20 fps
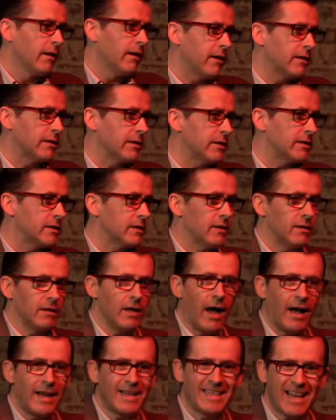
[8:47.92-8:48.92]
It
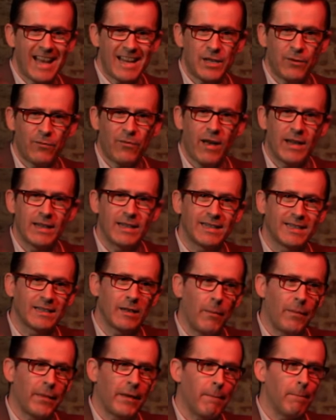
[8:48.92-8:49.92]
is identified as
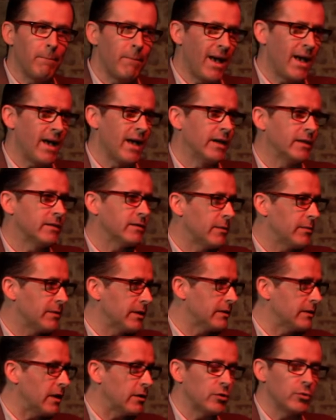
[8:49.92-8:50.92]
something bad,
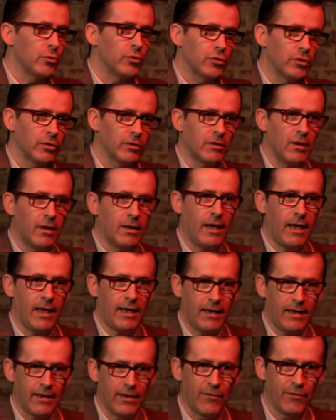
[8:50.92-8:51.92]
something that you should not
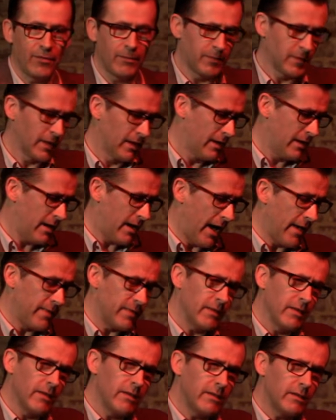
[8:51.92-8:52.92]
have.
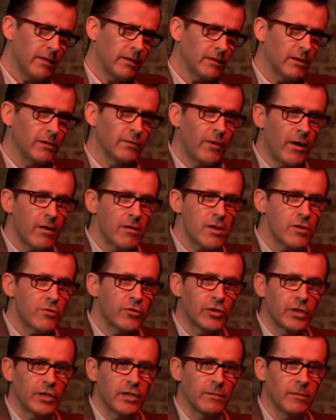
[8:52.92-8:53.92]
And this is very
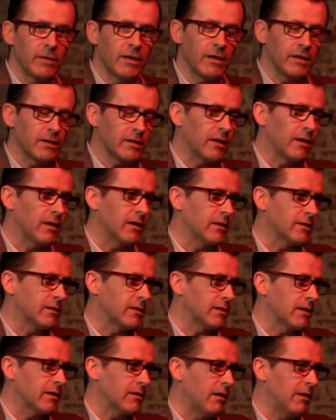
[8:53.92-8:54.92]
interesting to me as a
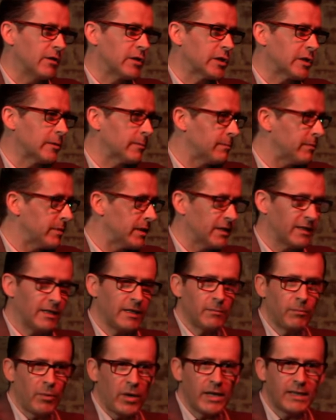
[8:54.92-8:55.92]
psychologist, because
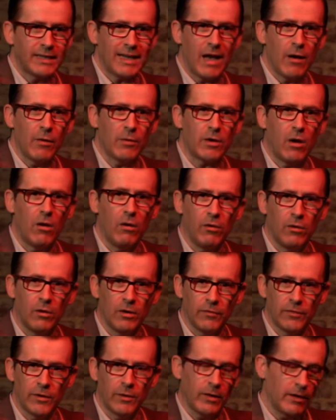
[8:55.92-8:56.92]
this brings out
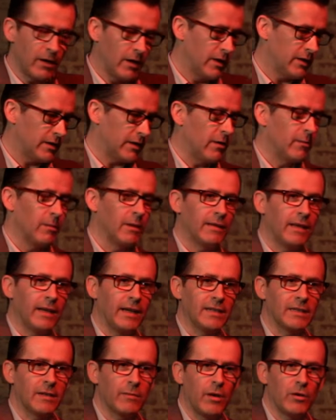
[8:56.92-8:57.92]
all of the terrible
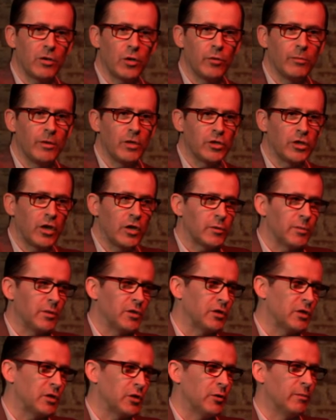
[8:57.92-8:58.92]
things about human
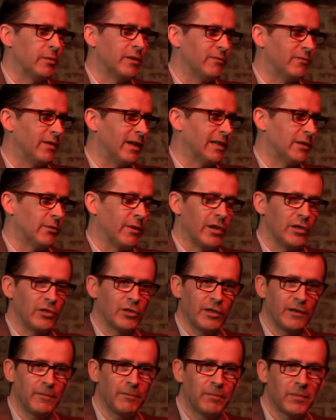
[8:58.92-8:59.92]
judgment and human
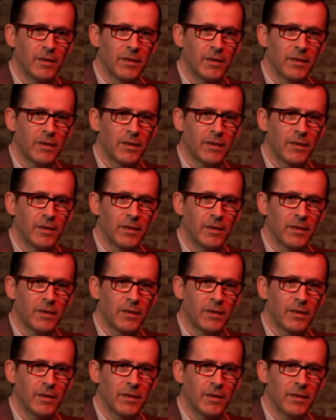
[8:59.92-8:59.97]
evaluation.